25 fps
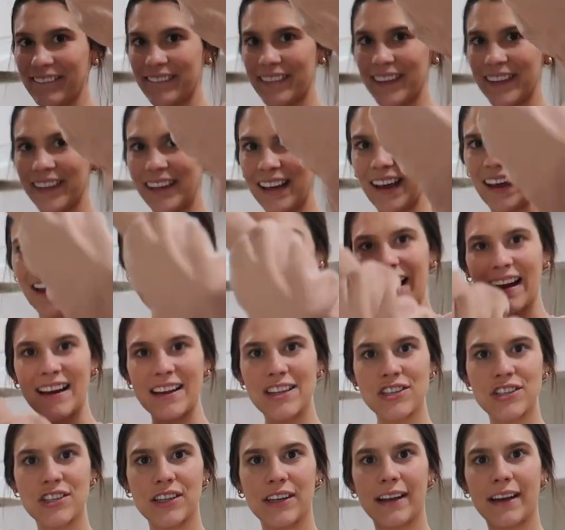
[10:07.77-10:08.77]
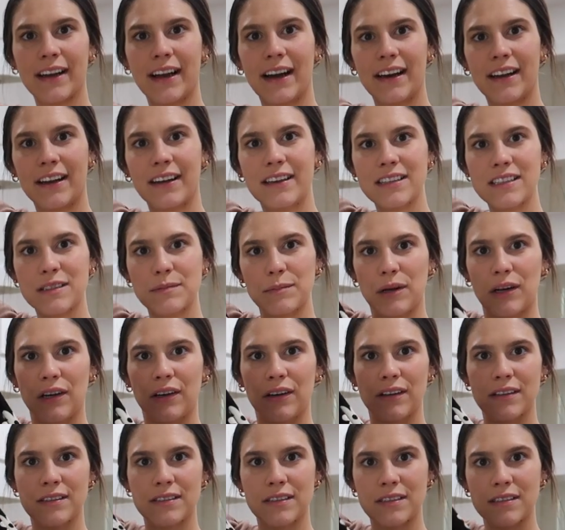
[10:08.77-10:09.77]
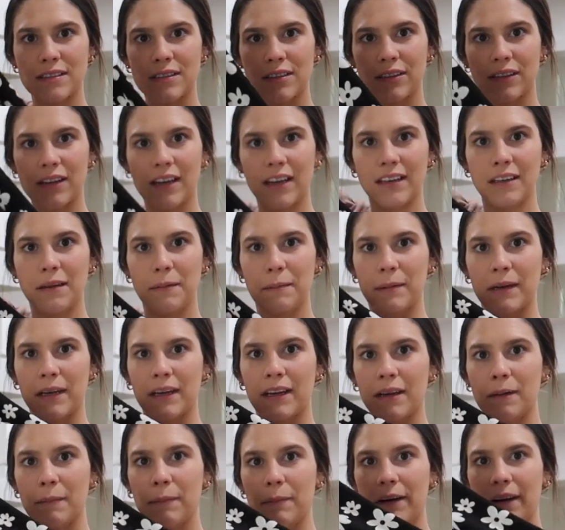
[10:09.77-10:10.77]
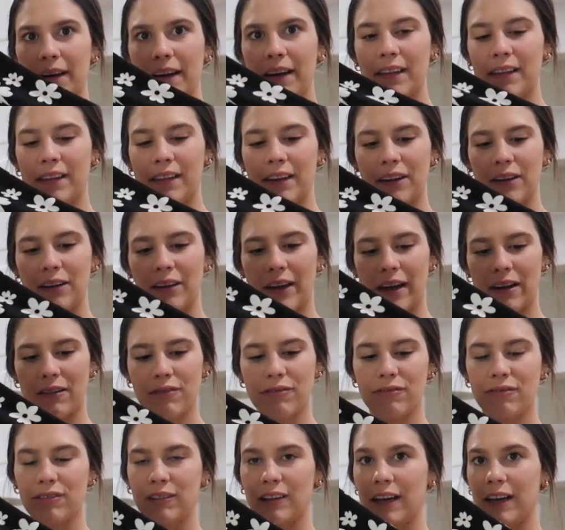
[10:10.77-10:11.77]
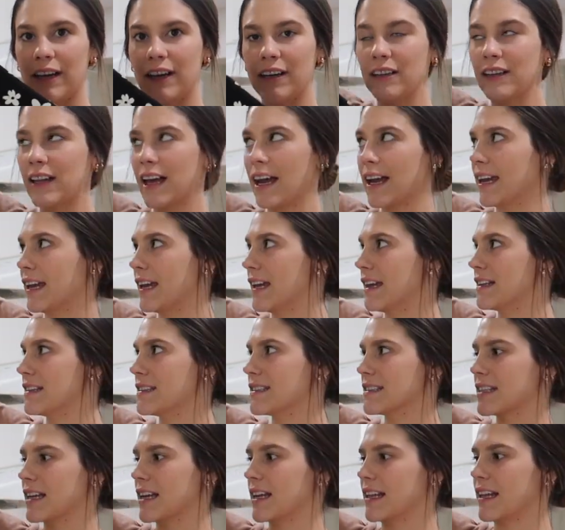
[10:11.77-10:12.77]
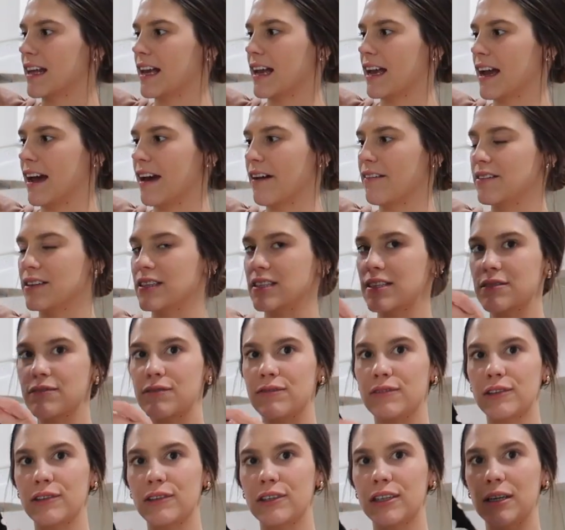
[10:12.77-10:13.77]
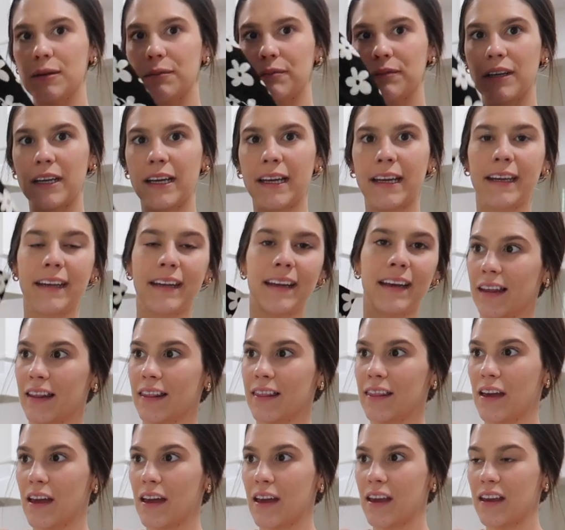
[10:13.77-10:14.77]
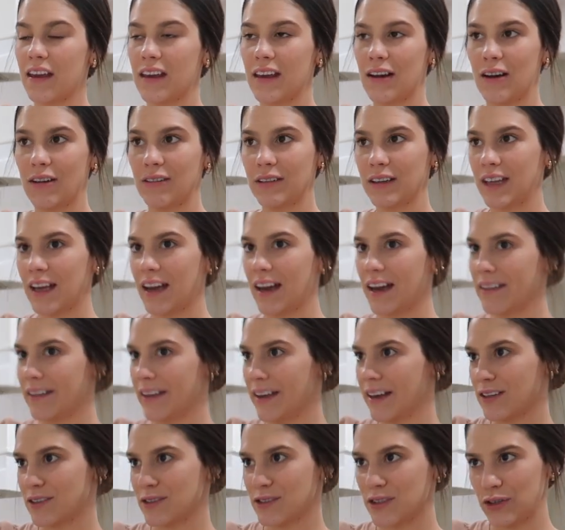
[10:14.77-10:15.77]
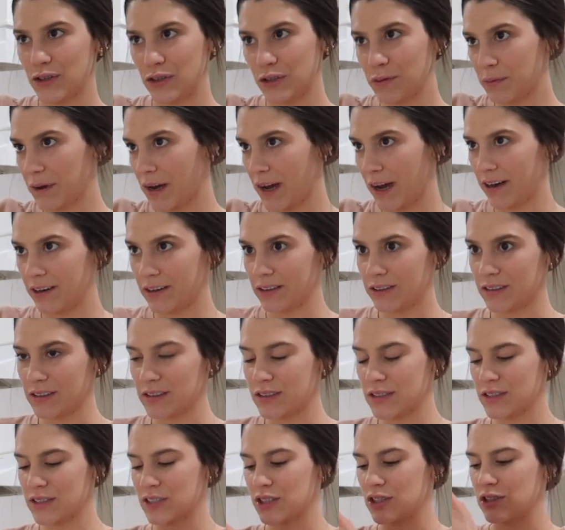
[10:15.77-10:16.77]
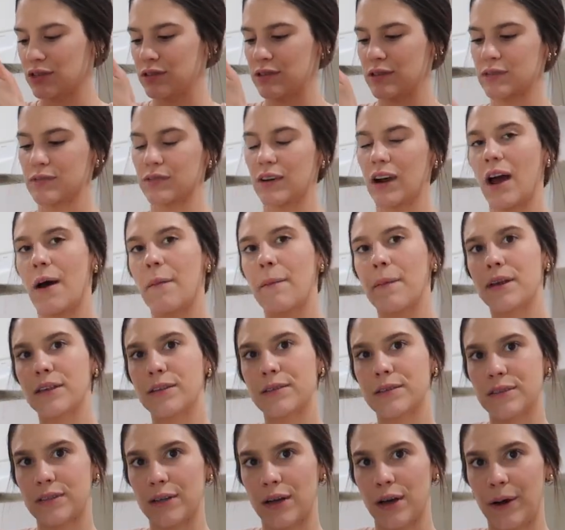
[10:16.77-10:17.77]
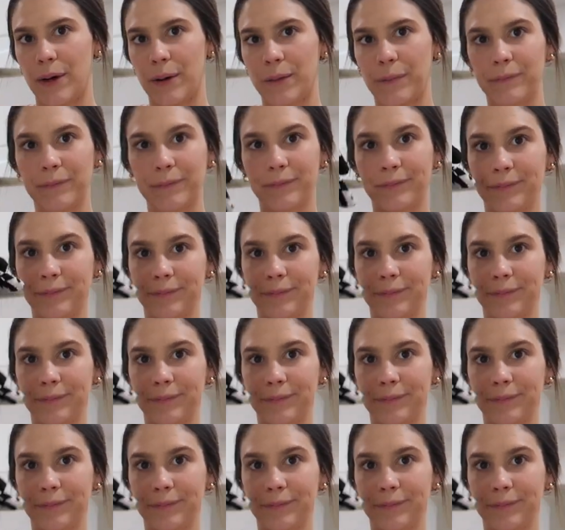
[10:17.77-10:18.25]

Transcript: feel like I should have got a small because these look kind of big. But they're like flare leggings and they have this floral print. They only had like two patterns to choose from, so